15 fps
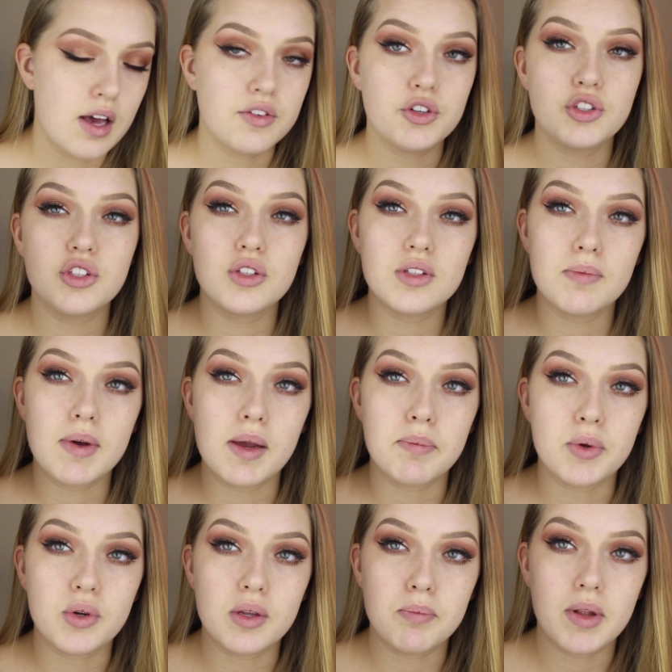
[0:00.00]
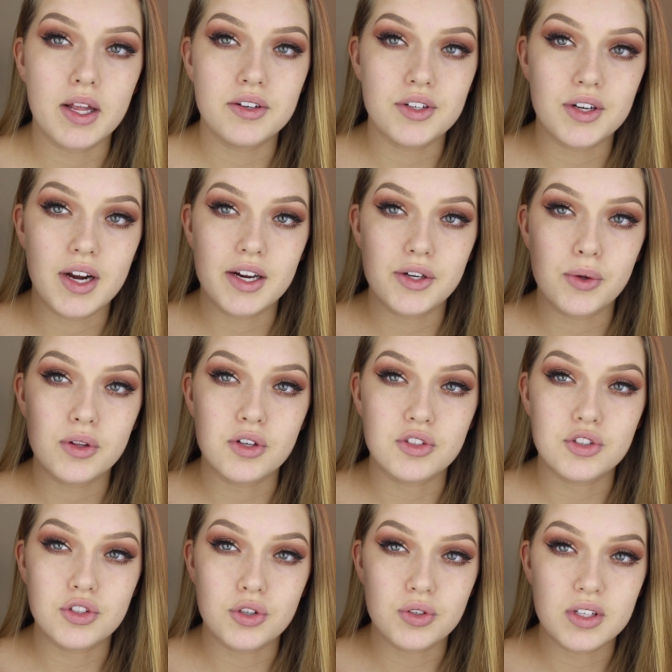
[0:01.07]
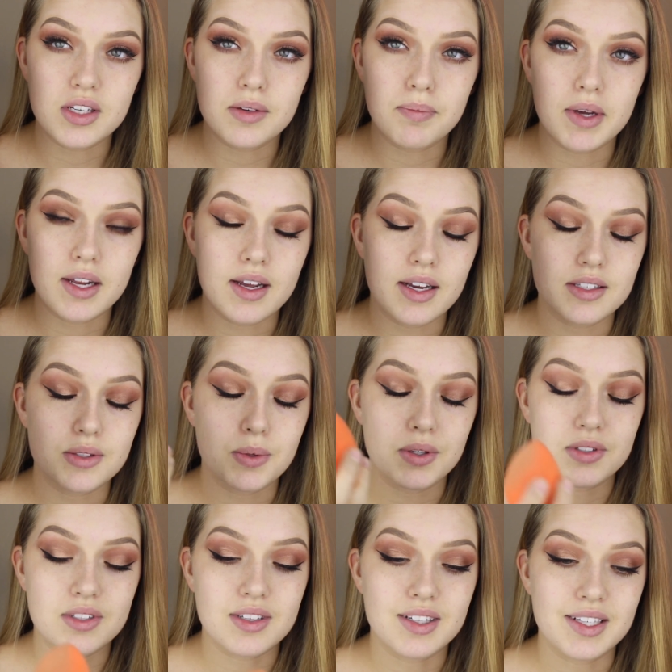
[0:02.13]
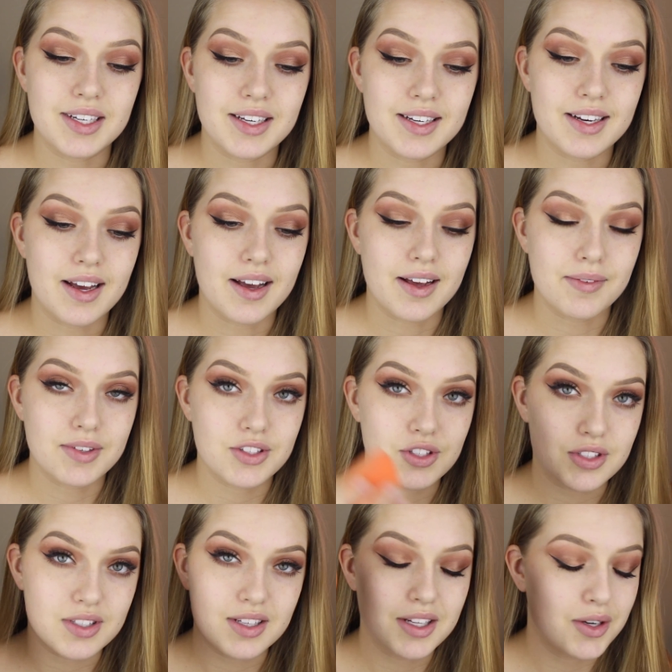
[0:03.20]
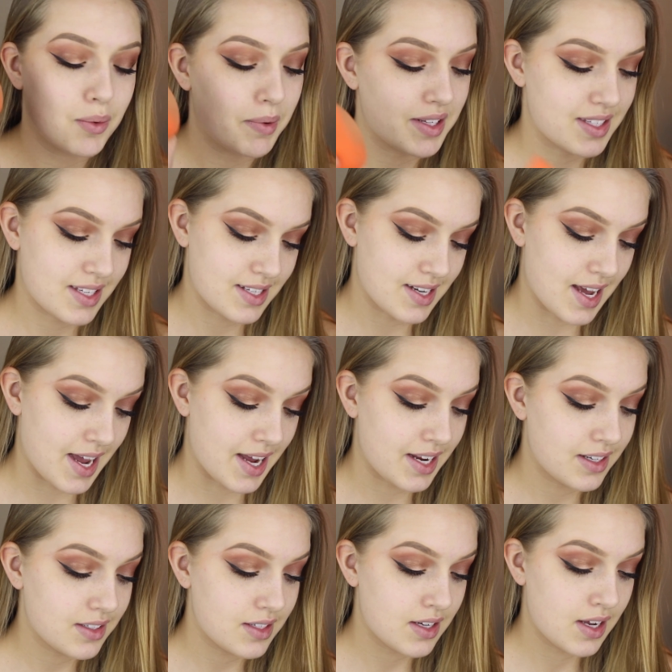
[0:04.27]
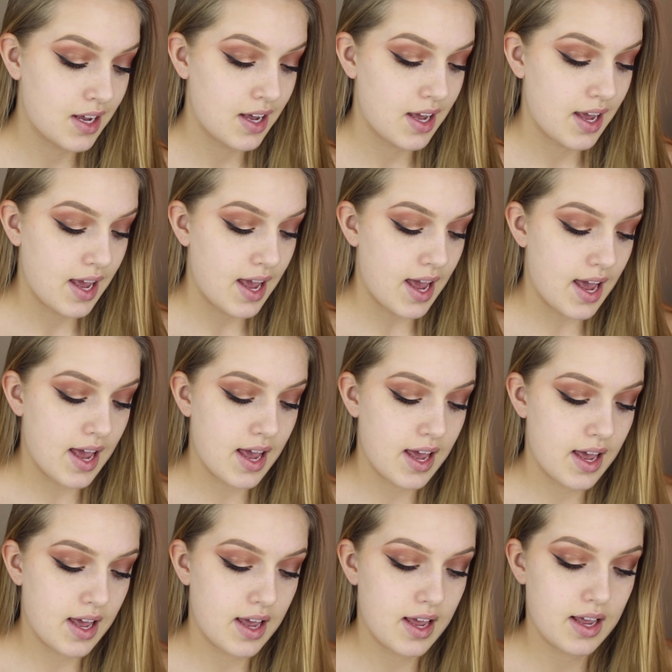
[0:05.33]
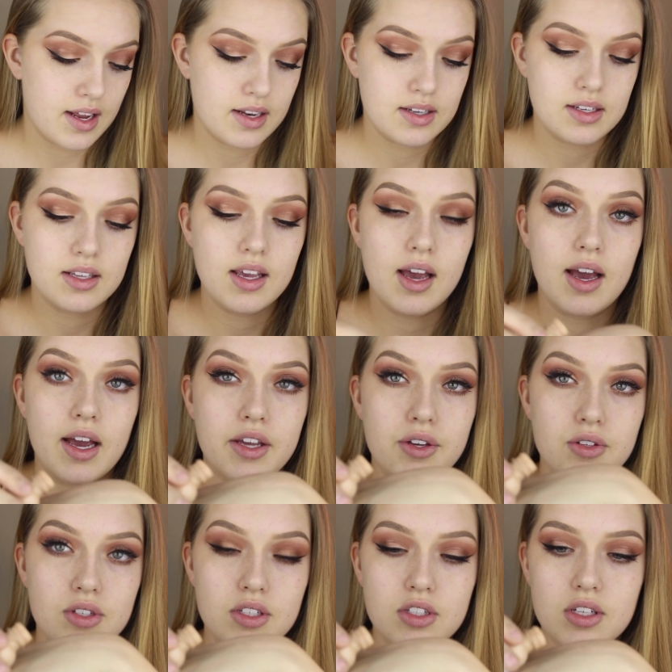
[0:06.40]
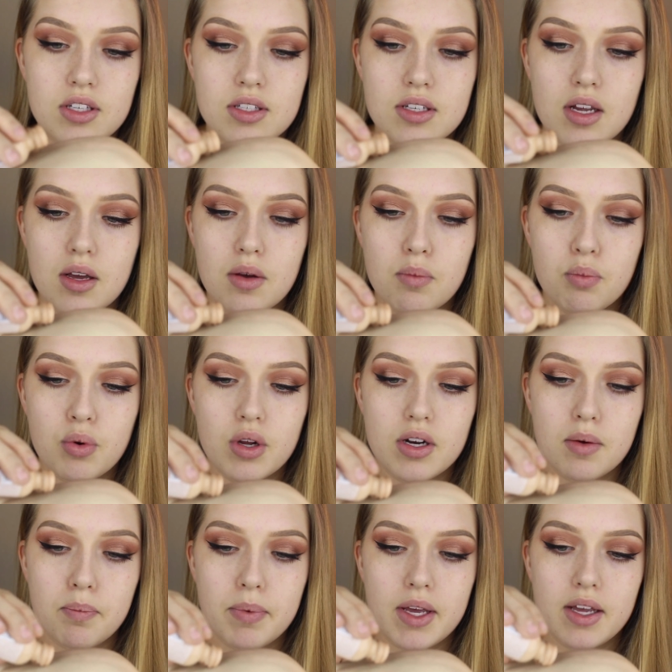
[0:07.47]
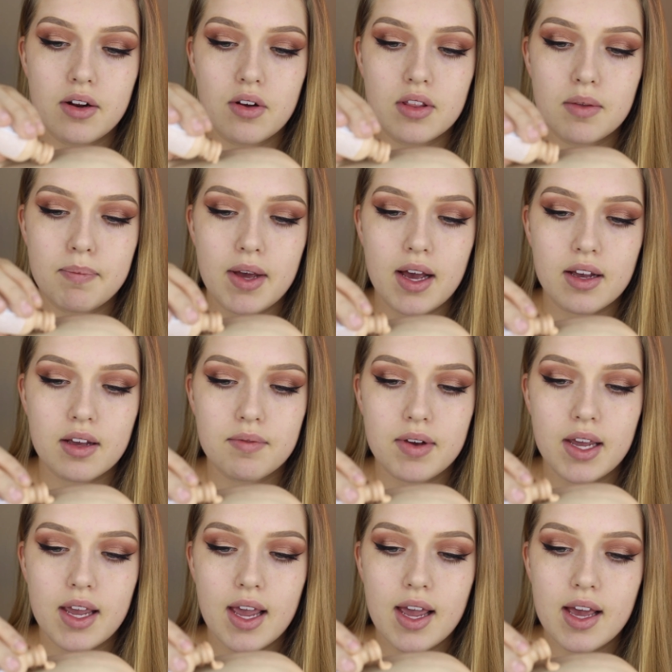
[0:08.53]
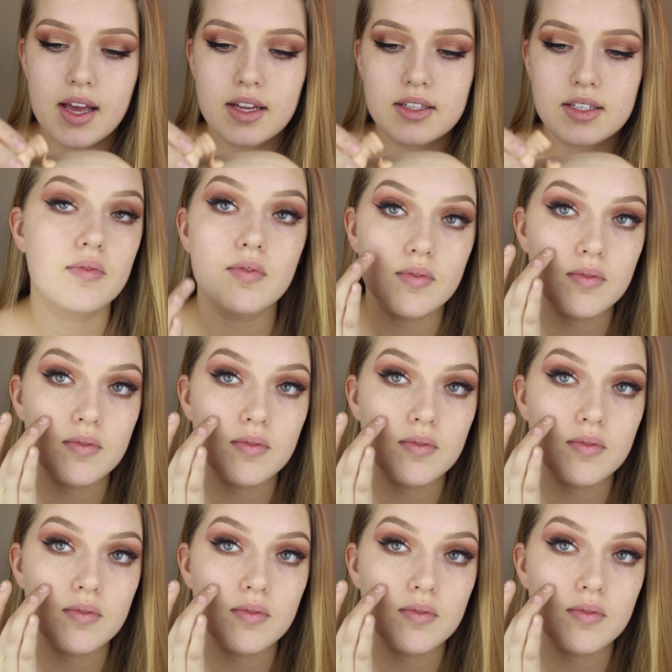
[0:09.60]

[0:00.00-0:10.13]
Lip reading: Just using my beauty blender. I know it looks dirty, but I swear it's clean. It's just a little bit stained, and yeah, I usually just put a bit on the back of my hand.